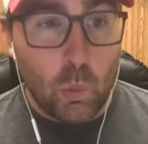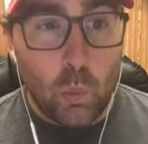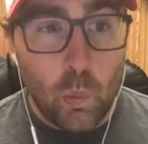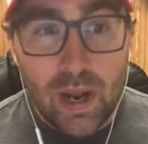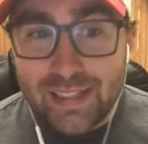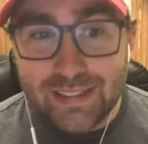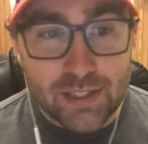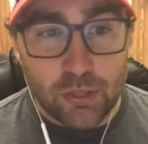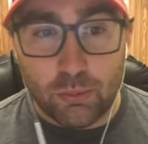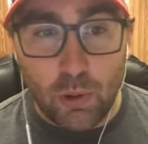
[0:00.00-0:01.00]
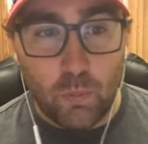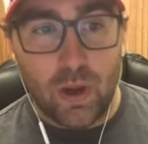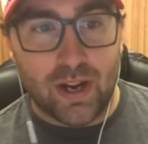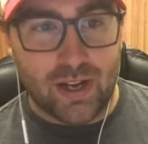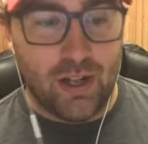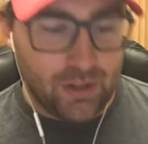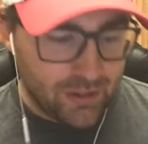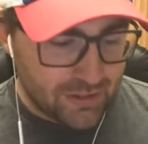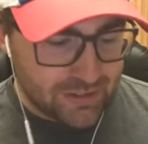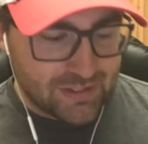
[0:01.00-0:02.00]
when to throw what
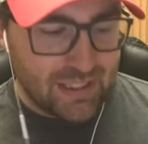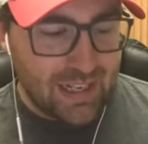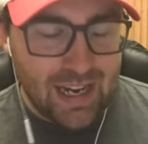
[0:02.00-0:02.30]
colors,